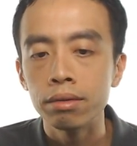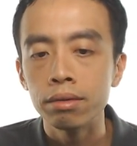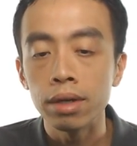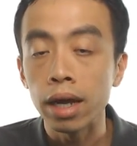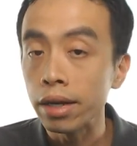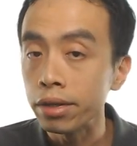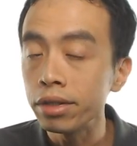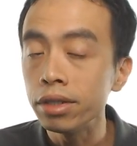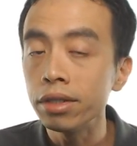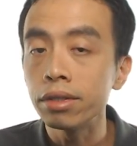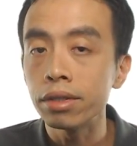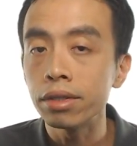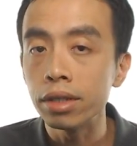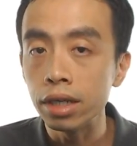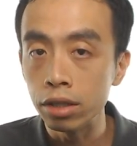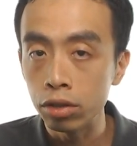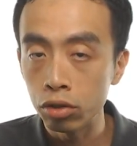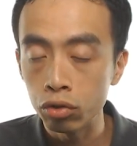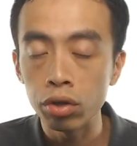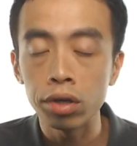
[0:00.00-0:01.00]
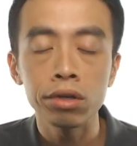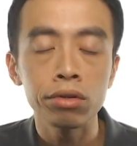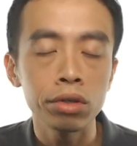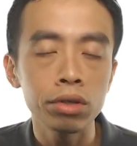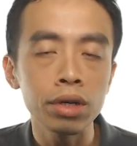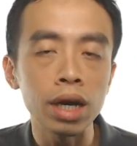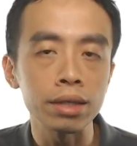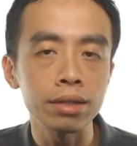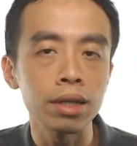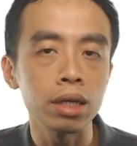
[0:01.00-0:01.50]
Acids in general
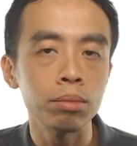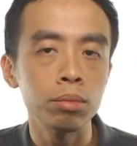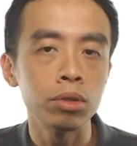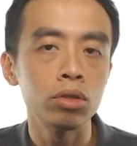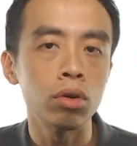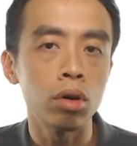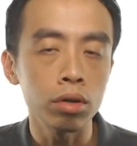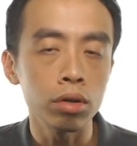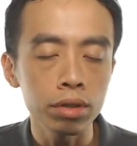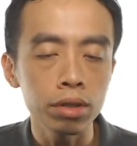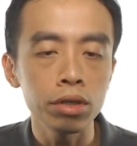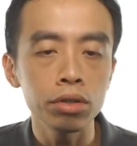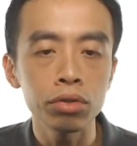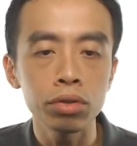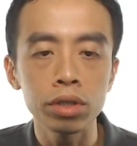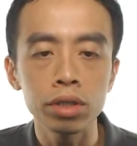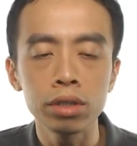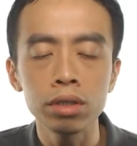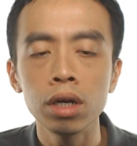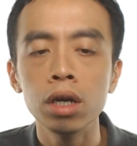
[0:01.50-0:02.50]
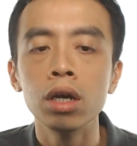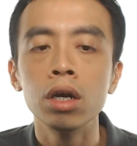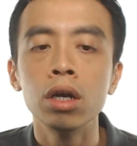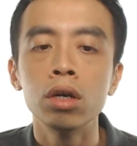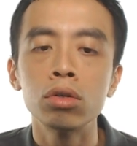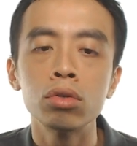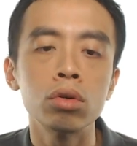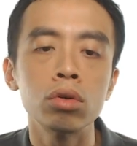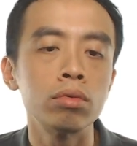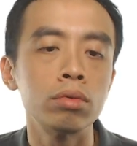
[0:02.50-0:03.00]
are stable to oxidation,
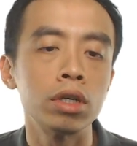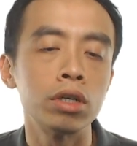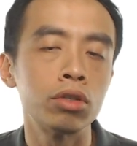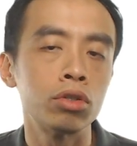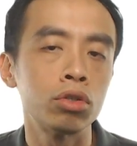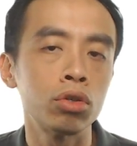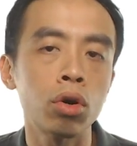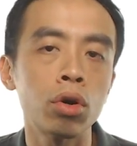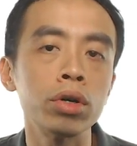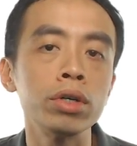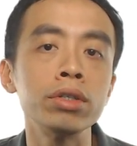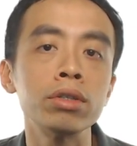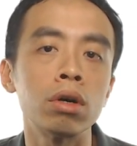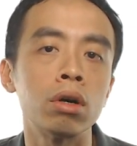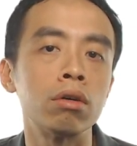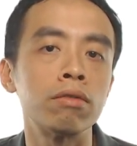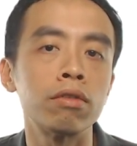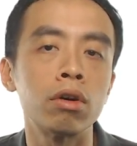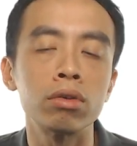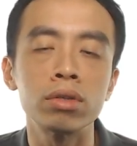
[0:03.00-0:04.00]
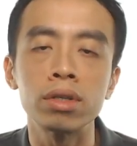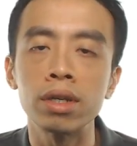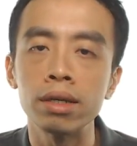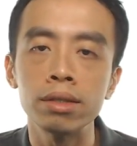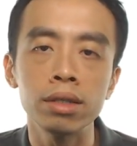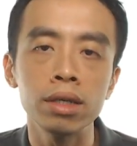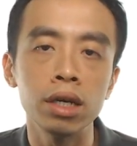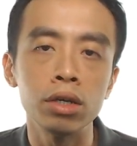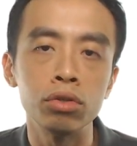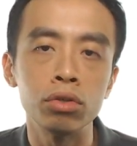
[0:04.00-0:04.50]
so the choice of
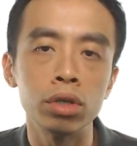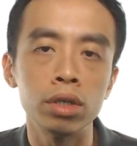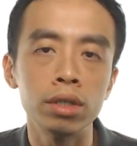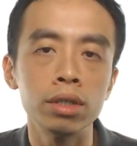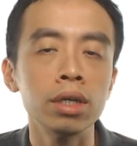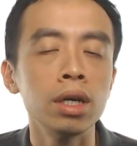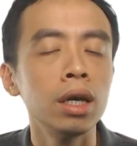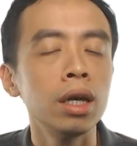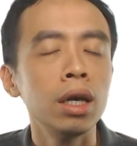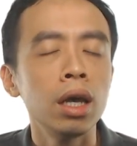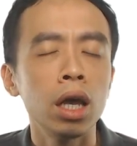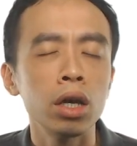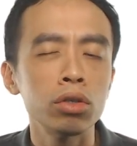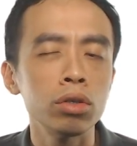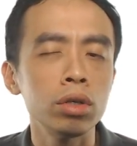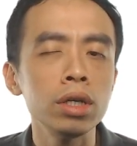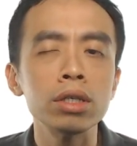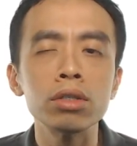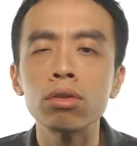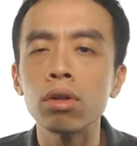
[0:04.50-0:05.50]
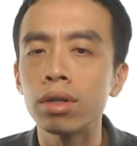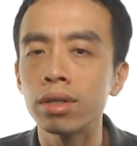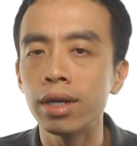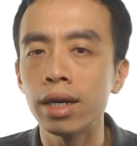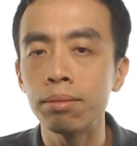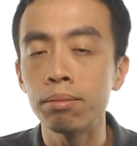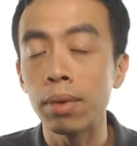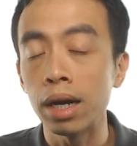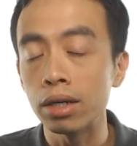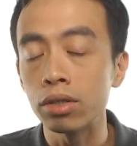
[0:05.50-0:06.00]
oxidizing agent actually is not
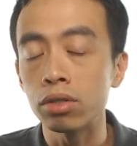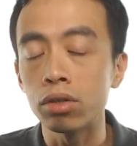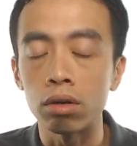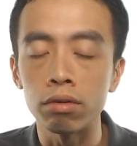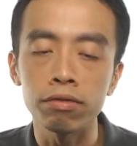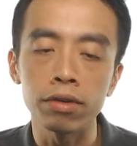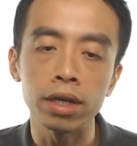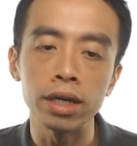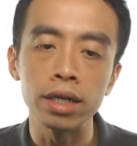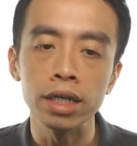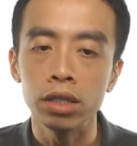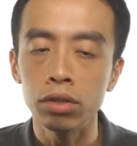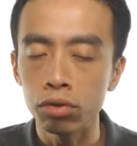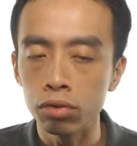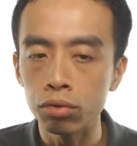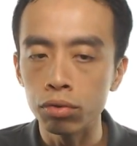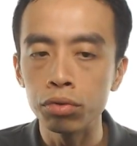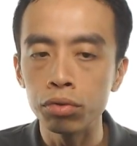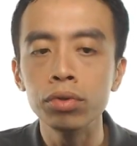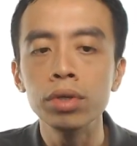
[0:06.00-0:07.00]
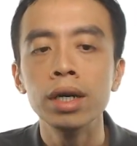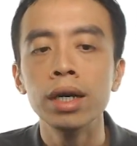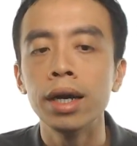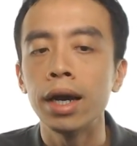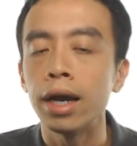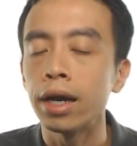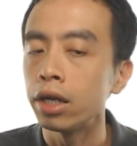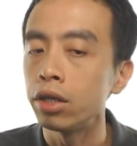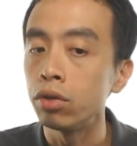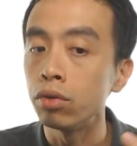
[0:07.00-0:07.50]
that much of an issue.
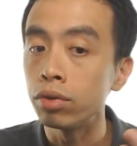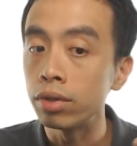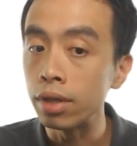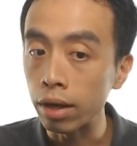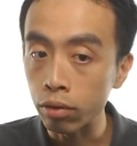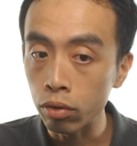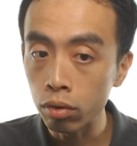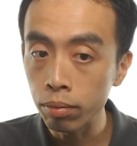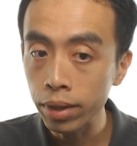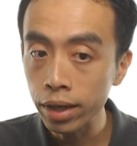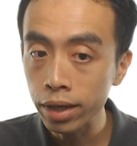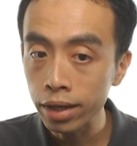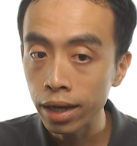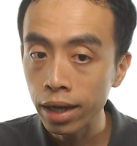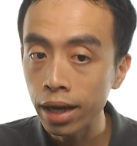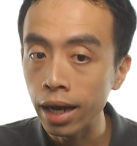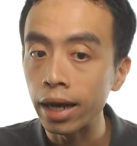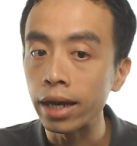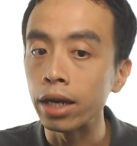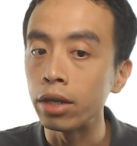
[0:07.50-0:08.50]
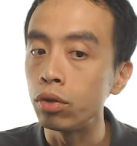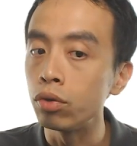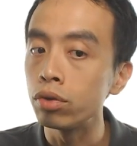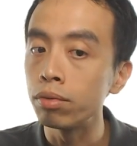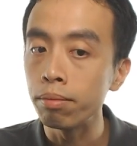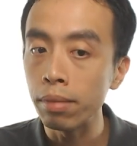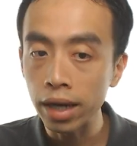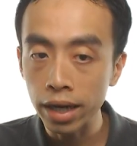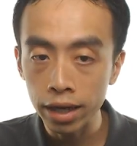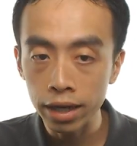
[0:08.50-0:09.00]
I can use dichromate, I can use
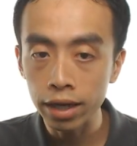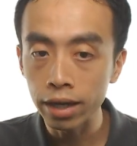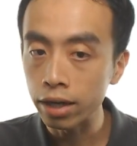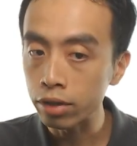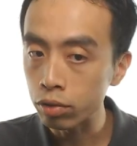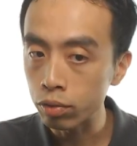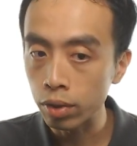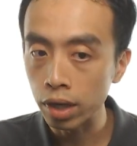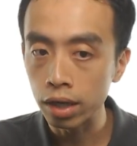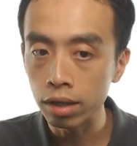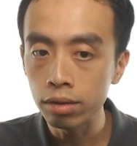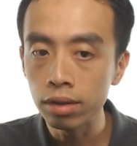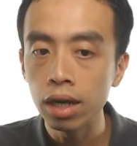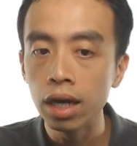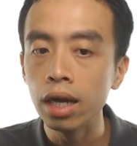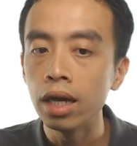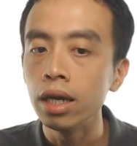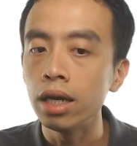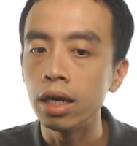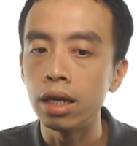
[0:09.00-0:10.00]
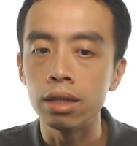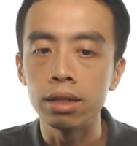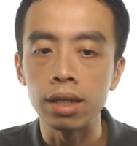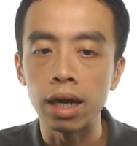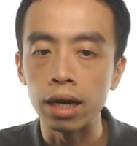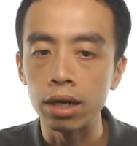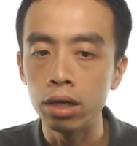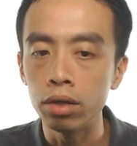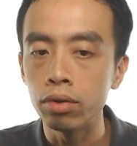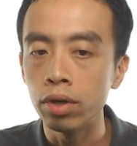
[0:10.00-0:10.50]
manganate as well in
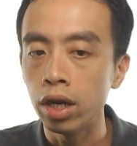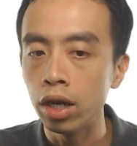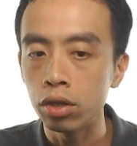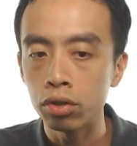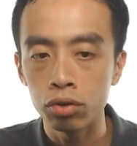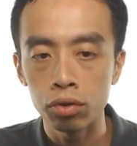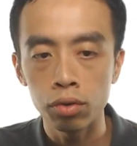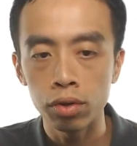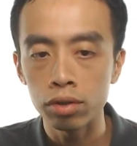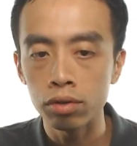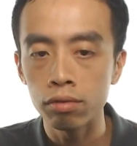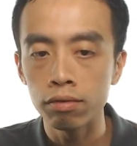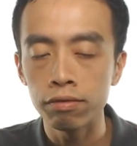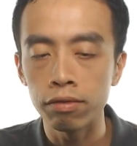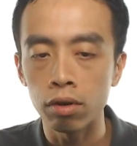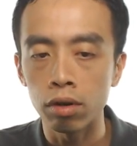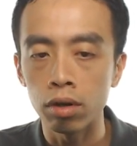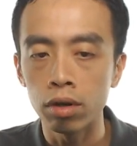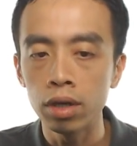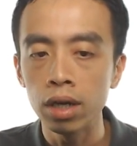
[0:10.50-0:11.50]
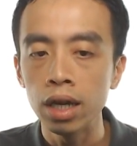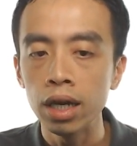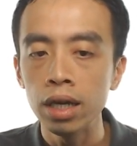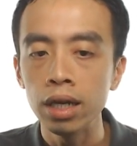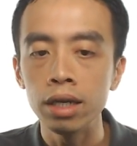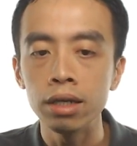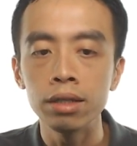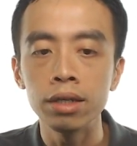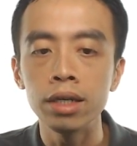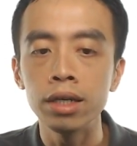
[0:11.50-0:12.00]
dilute H two S O four,
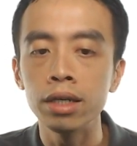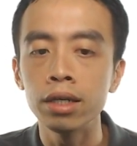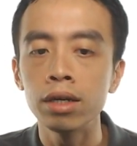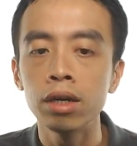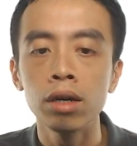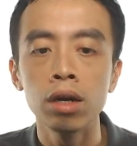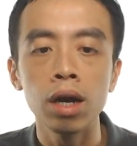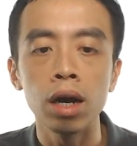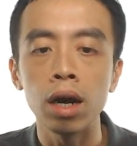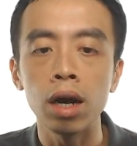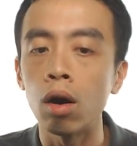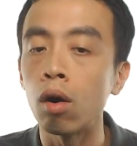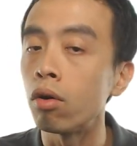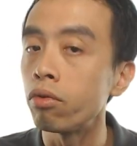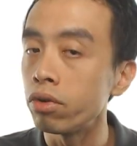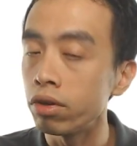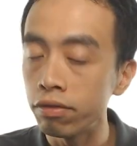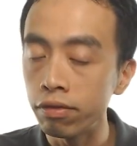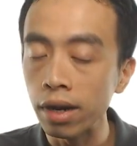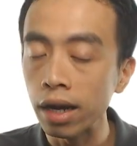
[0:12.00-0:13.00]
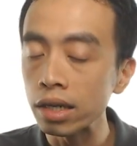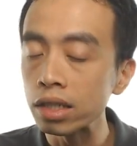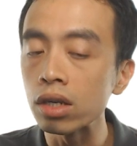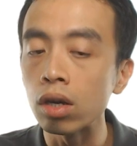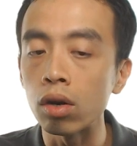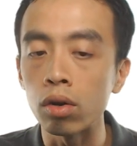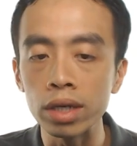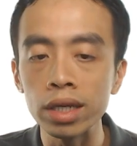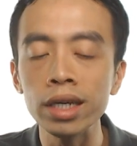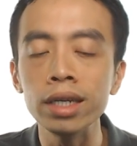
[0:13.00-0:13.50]
heating or reflux,
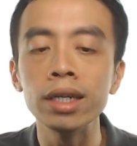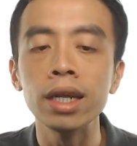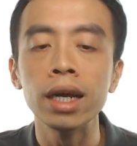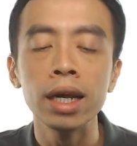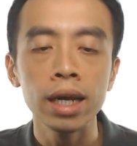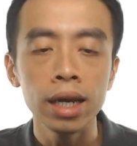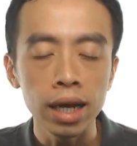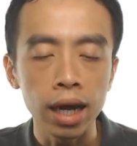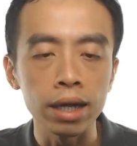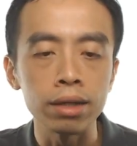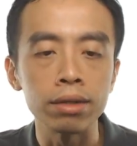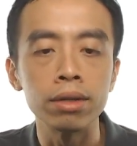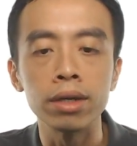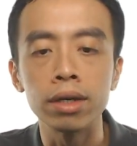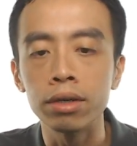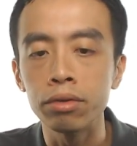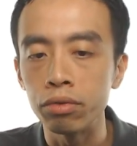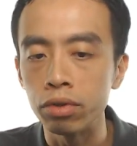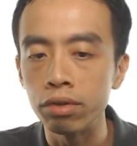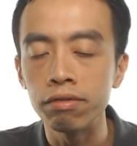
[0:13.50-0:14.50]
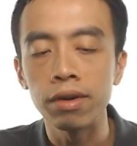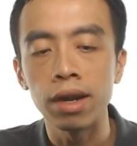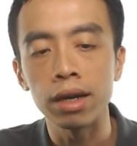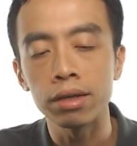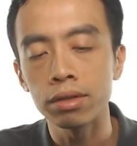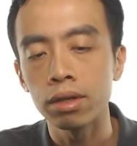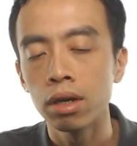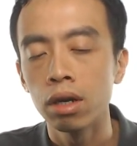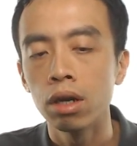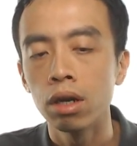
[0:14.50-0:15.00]
or heat under reflux.